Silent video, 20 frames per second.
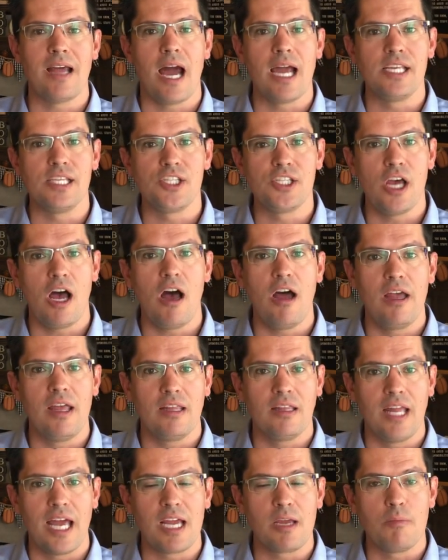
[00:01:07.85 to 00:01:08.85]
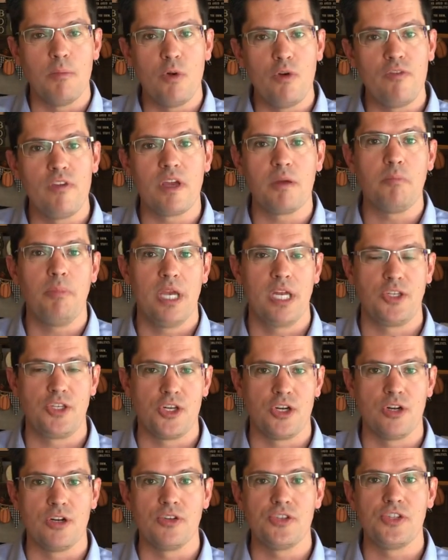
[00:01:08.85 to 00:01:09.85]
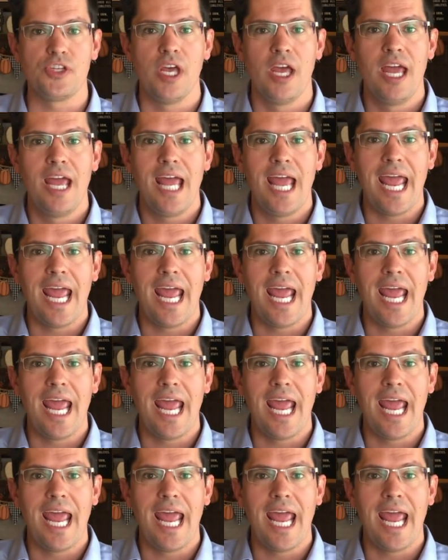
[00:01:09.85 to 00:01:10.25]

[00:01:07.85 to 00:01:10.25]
I saw it like moving pictures,